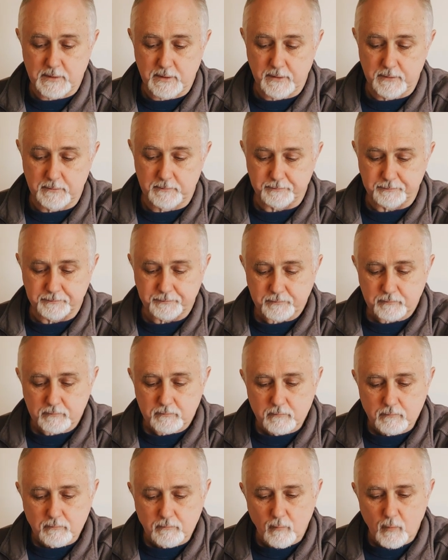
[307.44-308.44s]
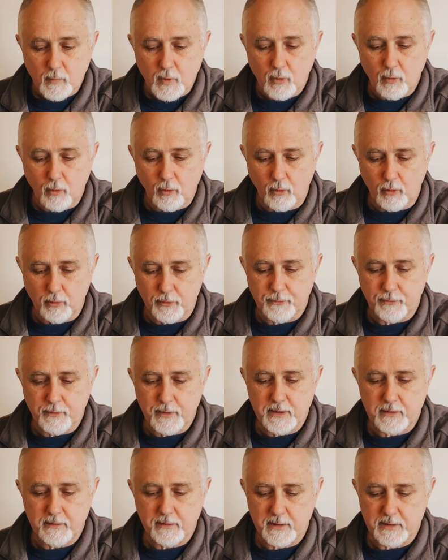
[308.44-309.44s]
so all
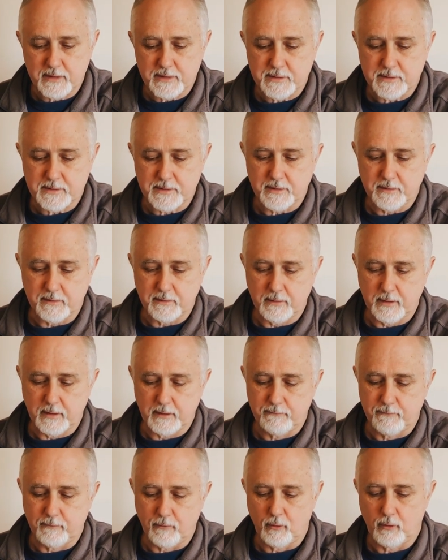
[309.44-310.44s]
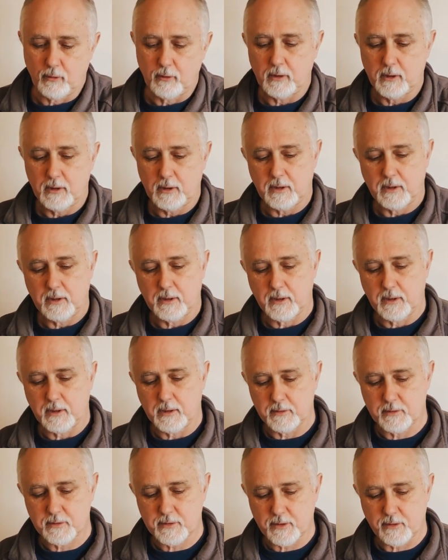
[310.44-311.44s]
three tests therefore
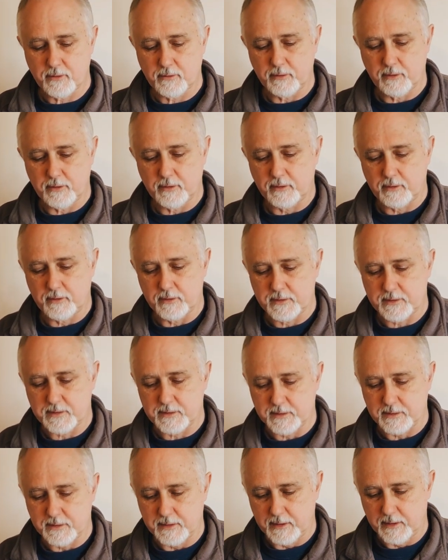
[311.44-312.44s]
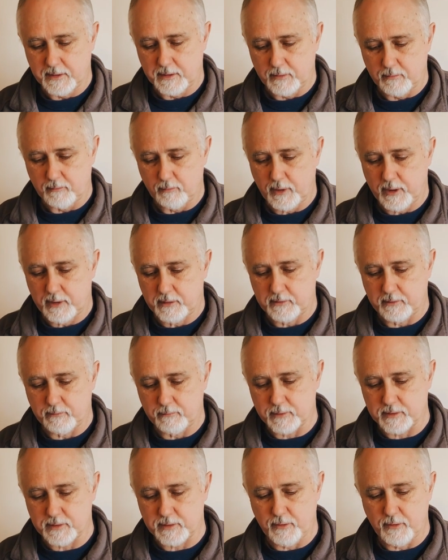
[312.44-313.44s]
uh, showed that this battery
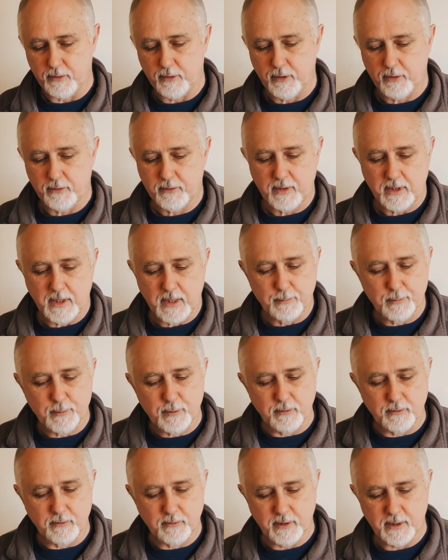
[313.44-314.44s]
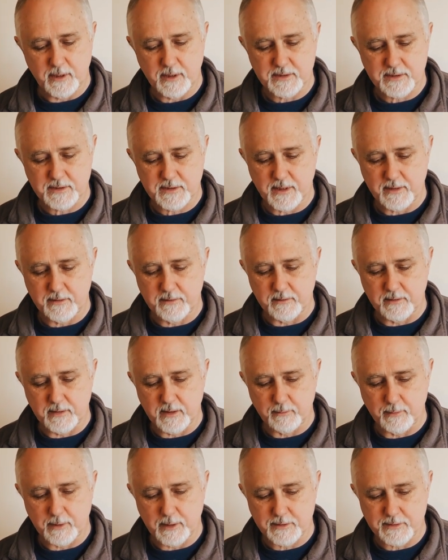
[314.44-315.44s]
was not up to the stated
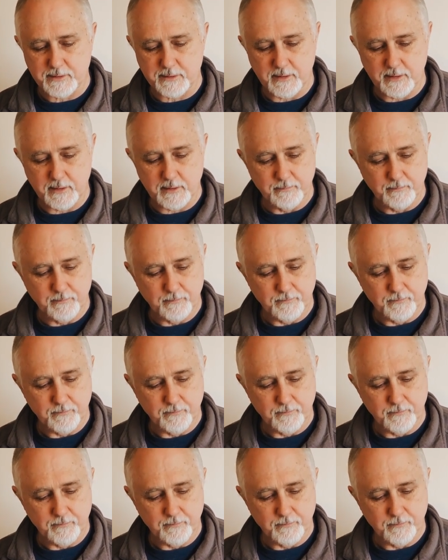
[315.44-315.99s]
capacity.